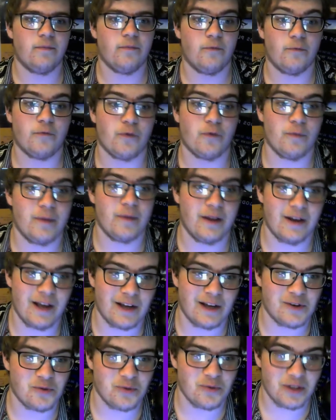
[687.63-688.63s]
for me
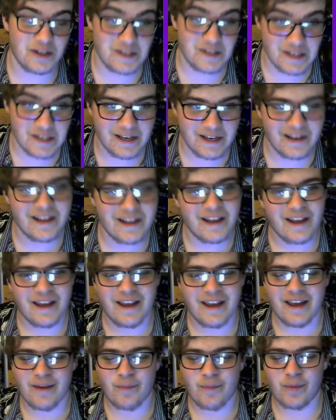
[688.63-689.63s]
not to release it.
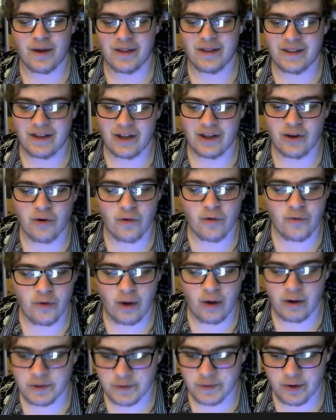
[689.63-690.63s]
But the
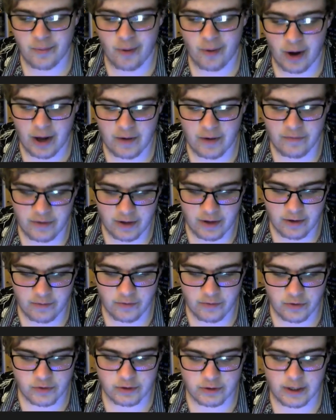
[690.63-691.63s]
interview, I was very proud of the
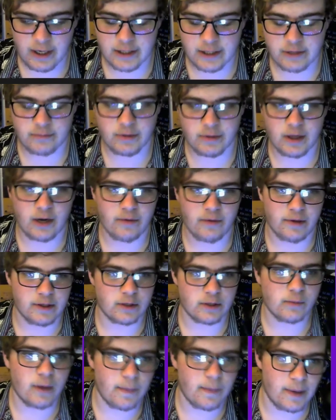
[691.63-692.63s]
interview, so I asked him, "Can I
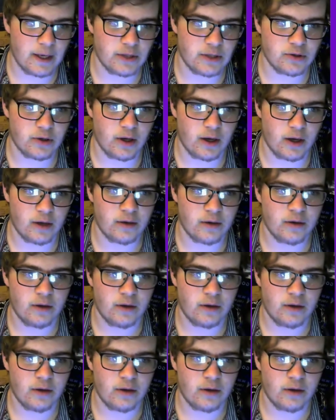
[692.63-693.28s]
release it on my Patreon?"